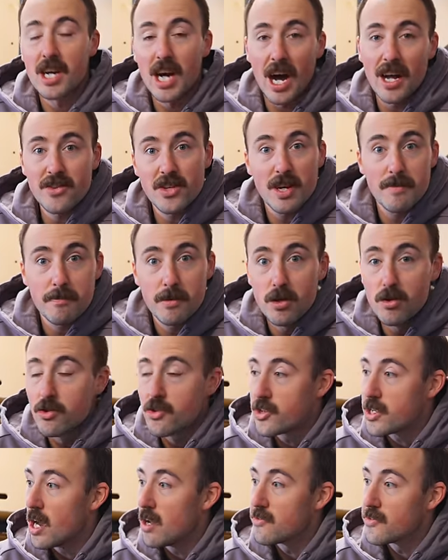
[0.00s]
Concept two
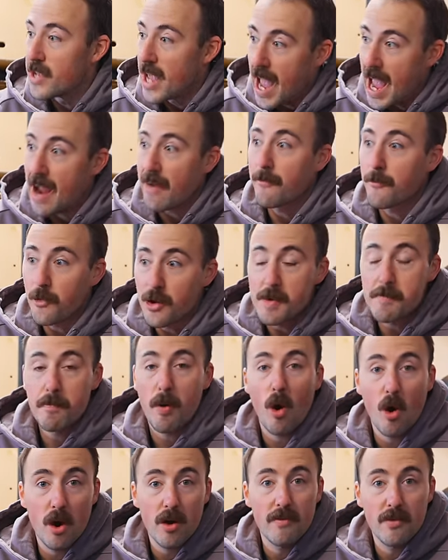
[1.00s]
sells every part